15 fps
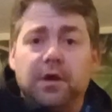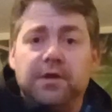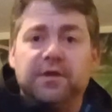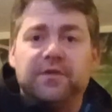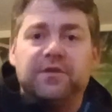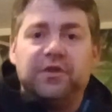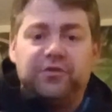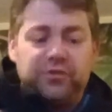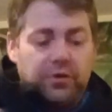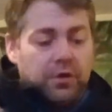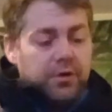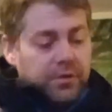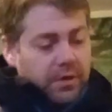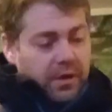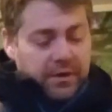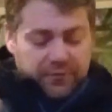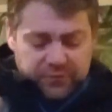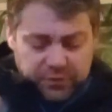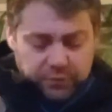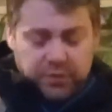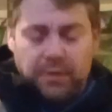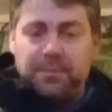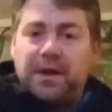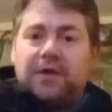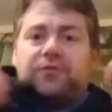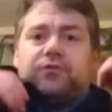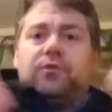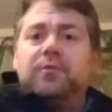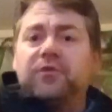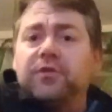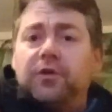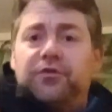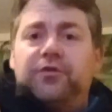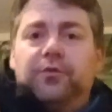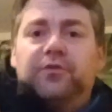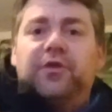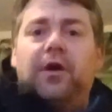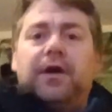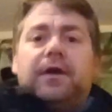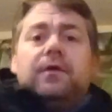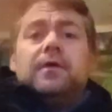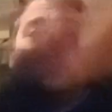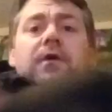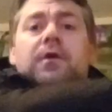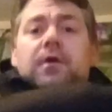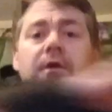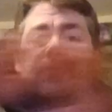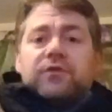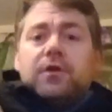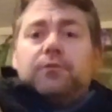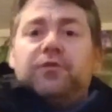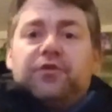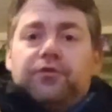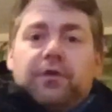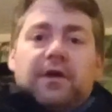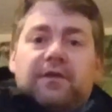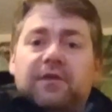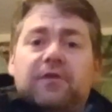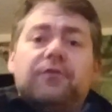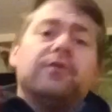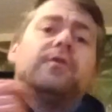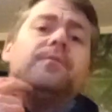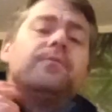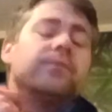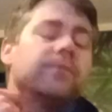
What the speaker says: and a t-shirt on, and I've still got bags room. It's not too tight, it's not restrictive,